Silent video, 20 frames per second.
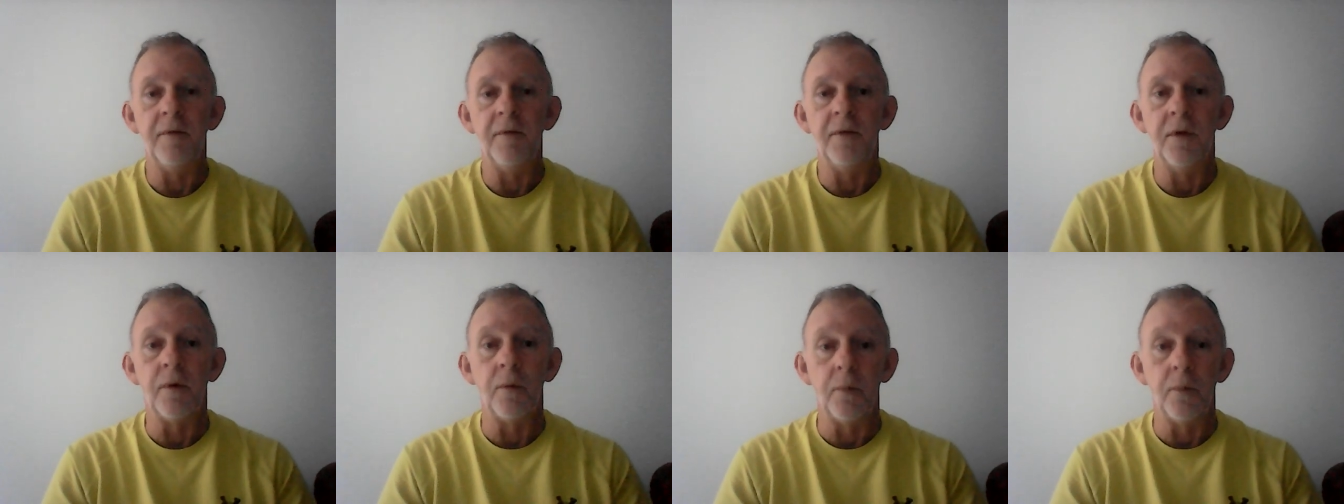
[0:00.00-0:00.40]

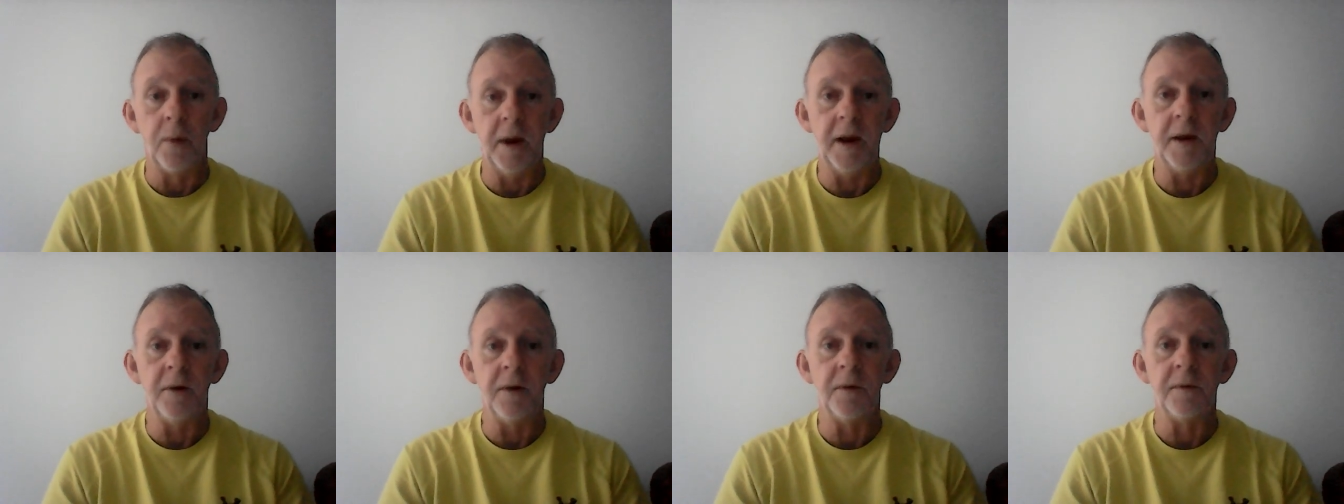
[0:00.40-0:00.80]
The
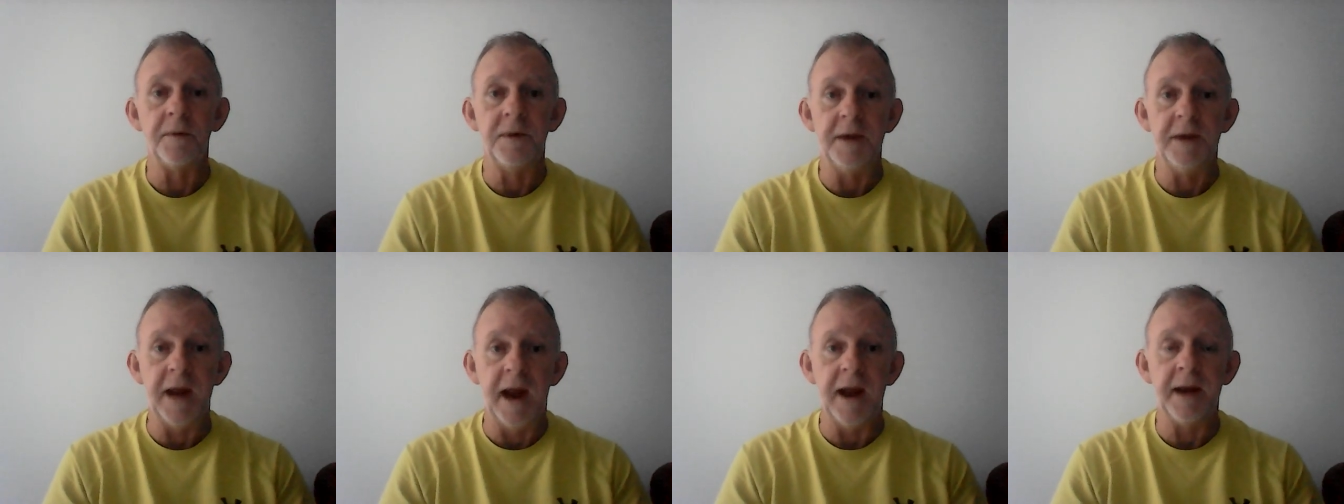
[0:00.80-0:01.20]

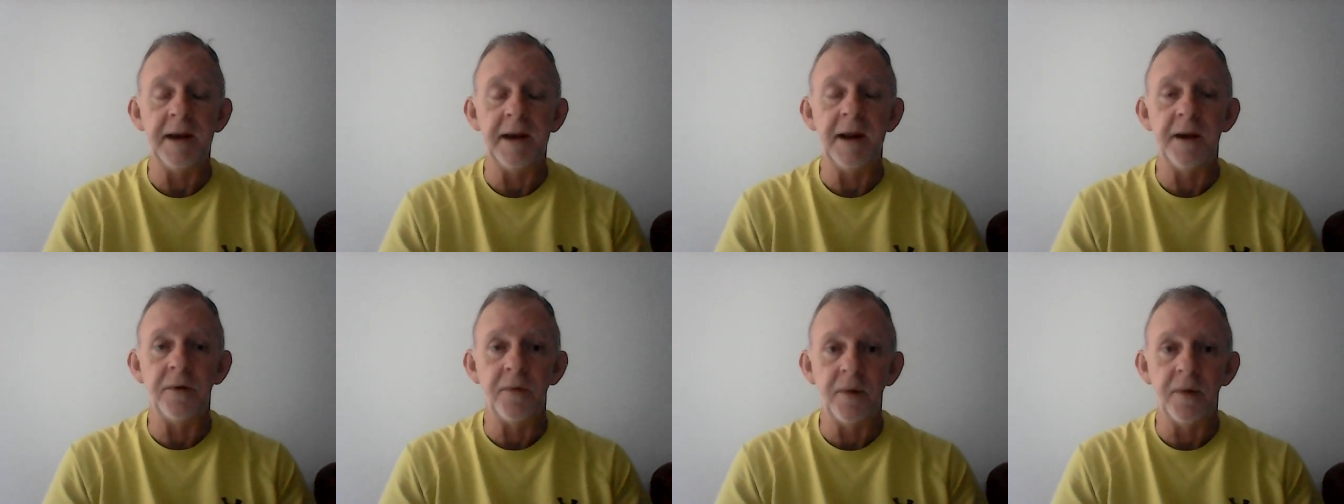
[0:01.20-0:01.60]
Real
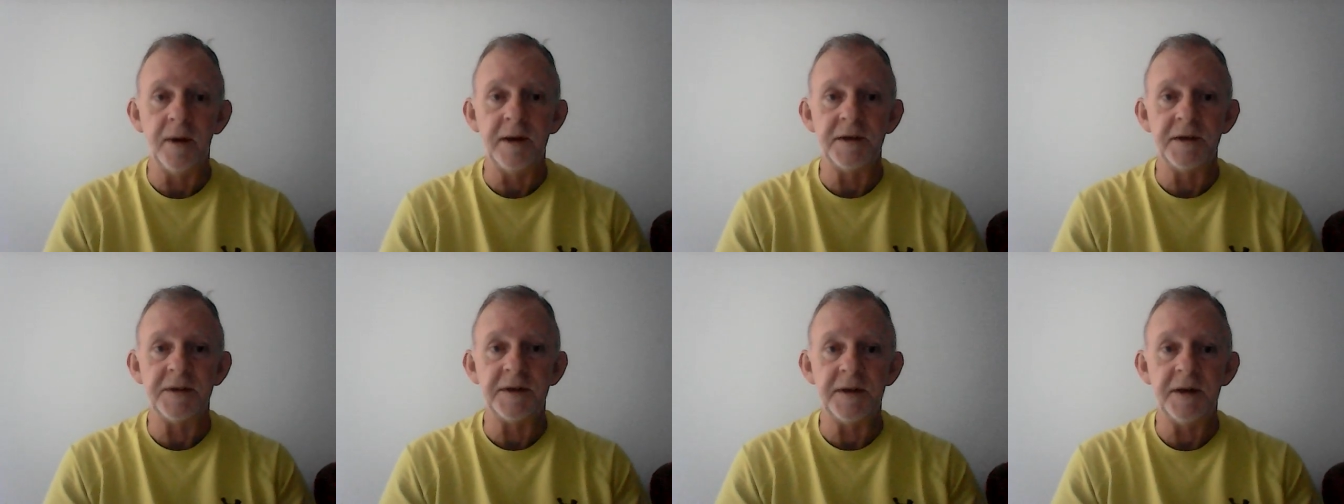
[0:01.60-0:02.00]
Danny
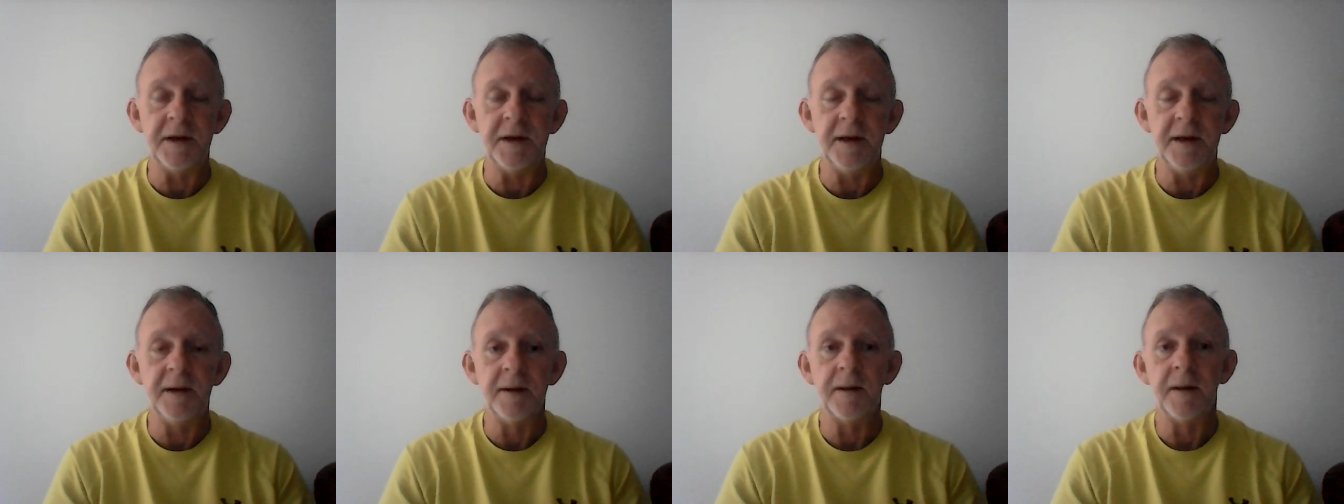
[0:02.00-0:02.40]

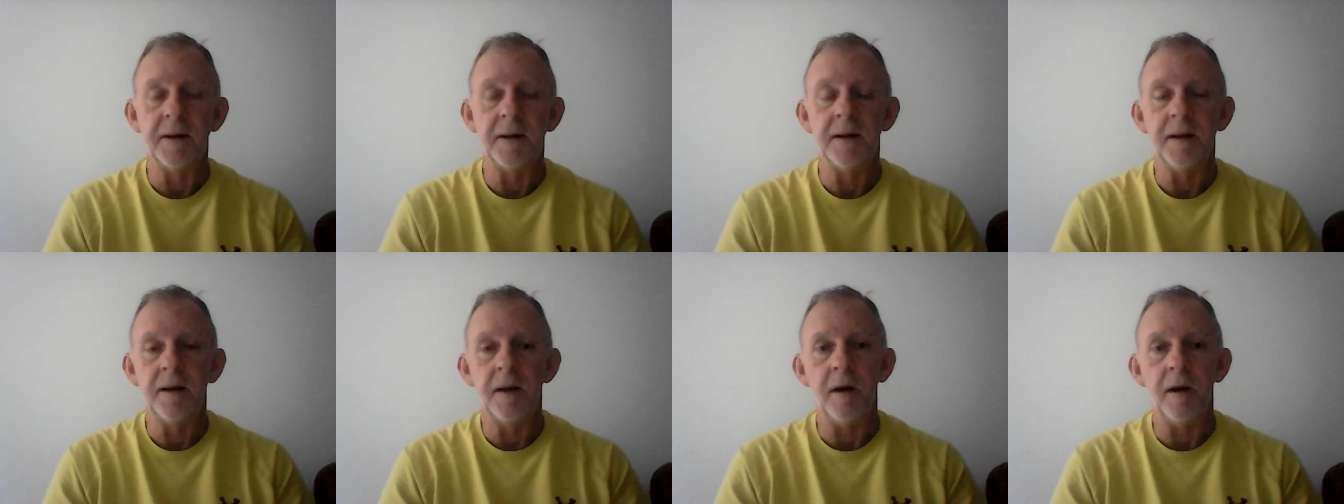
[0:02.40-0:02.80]
Christie
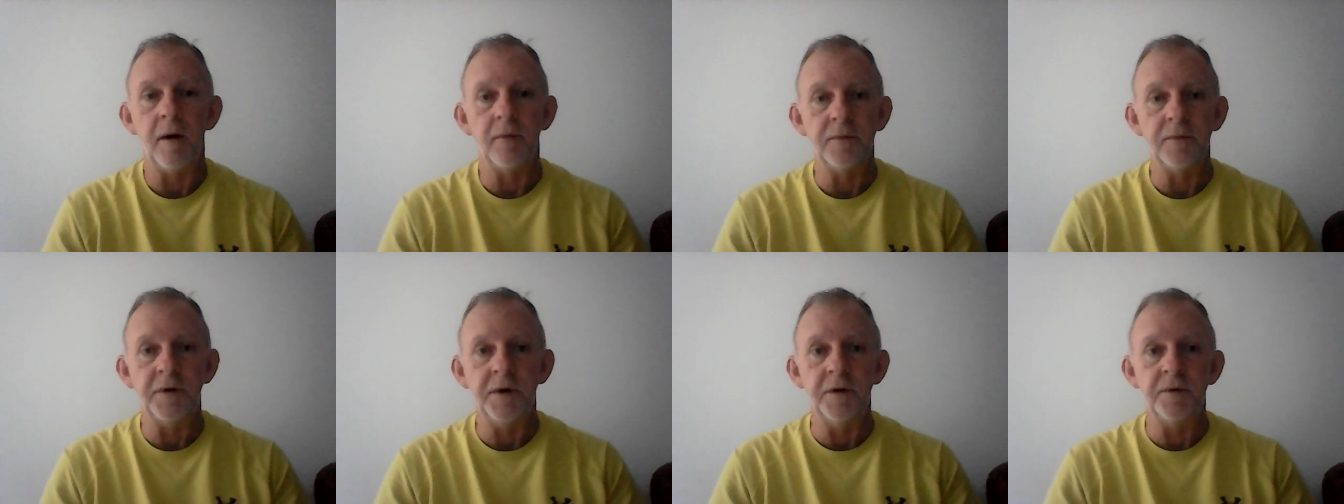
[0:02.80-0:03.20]

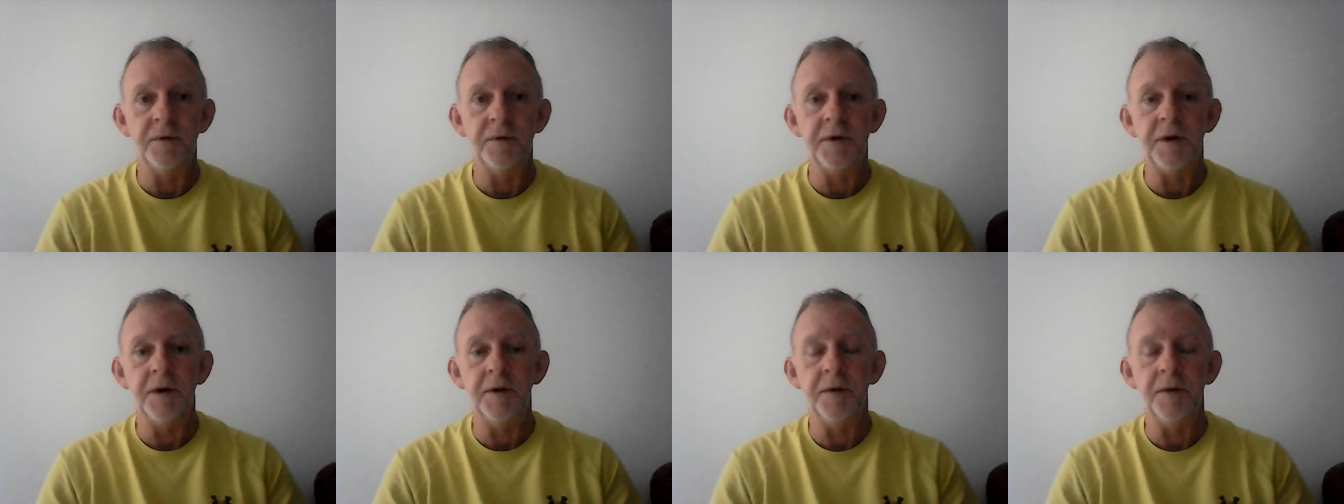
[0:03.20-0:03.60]
on
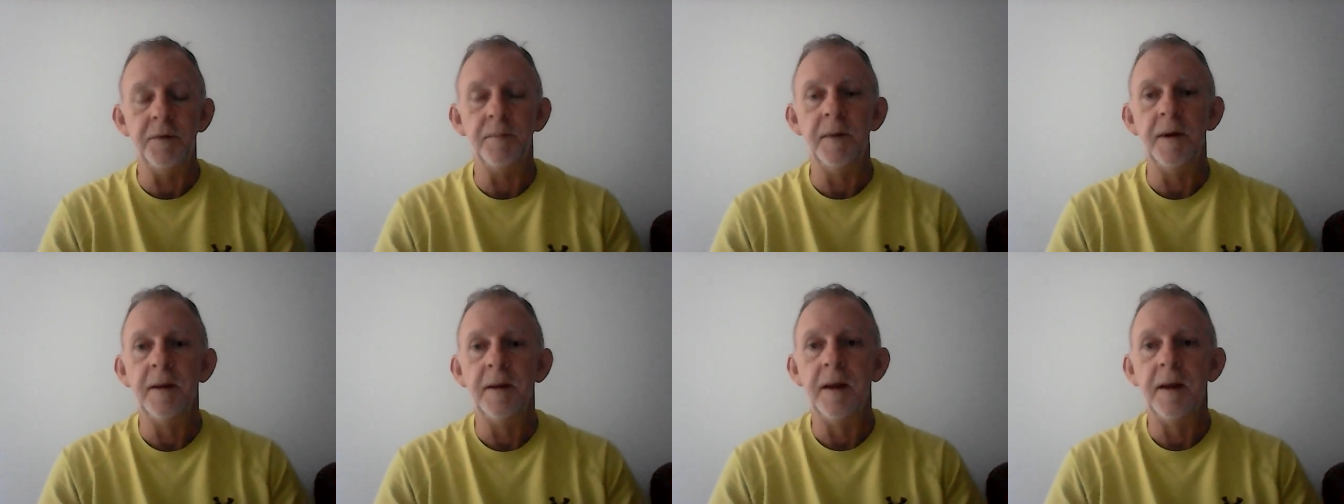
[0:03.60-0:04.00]

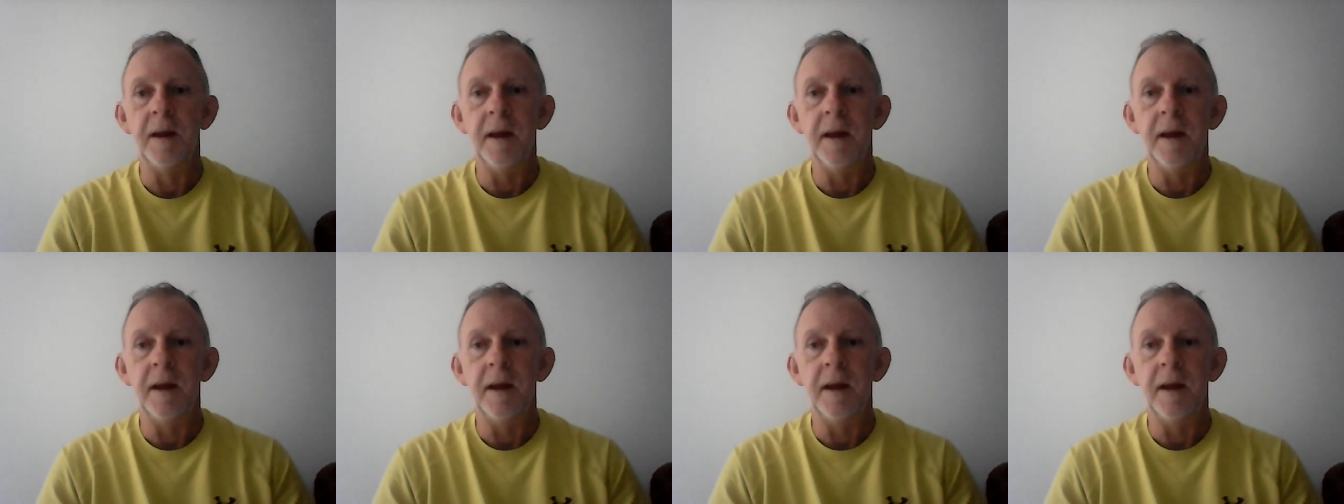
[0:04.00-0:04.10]
YouTube.